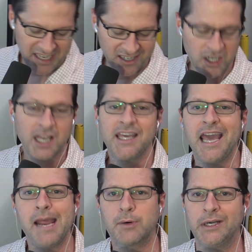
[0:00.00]
Peter
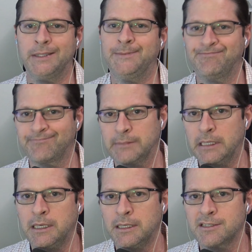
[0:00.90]
Gabriel.
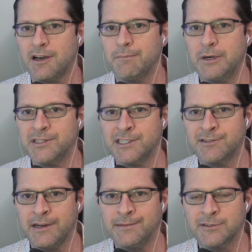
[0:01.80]
It's called Mercy Street.